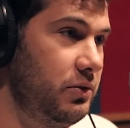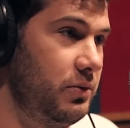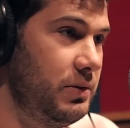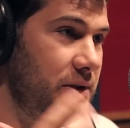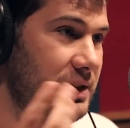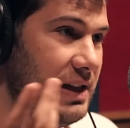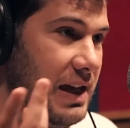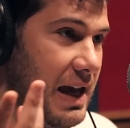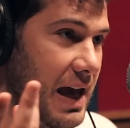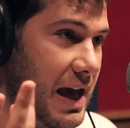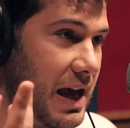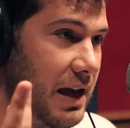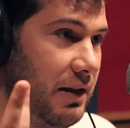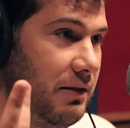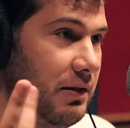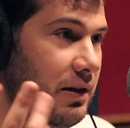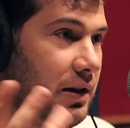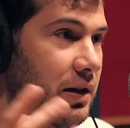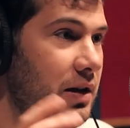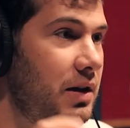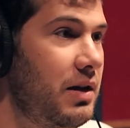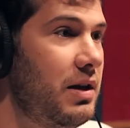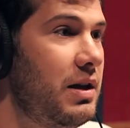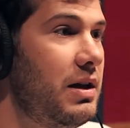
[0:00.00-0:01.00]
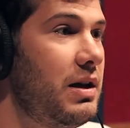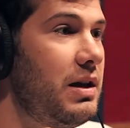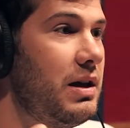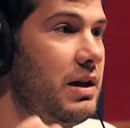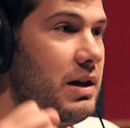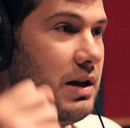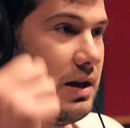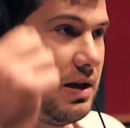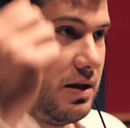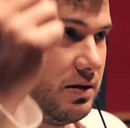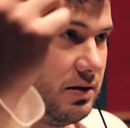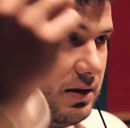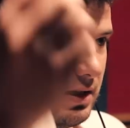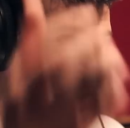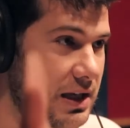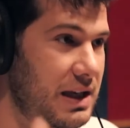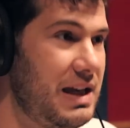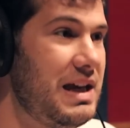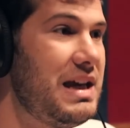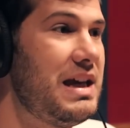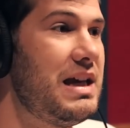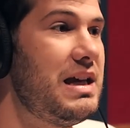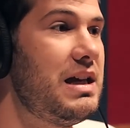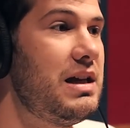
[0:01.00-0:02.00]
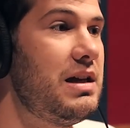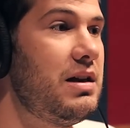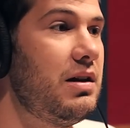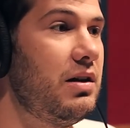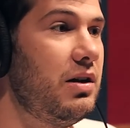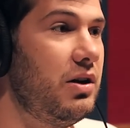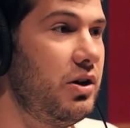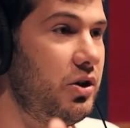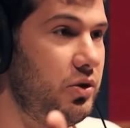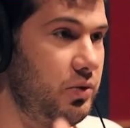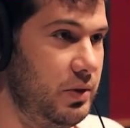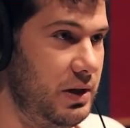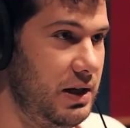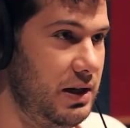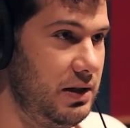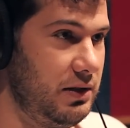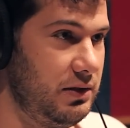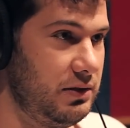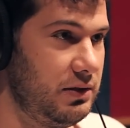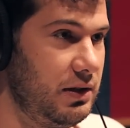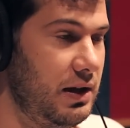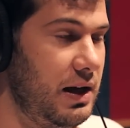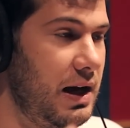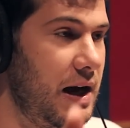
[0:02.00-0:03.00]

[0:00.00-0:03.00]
who is gay, he agrees.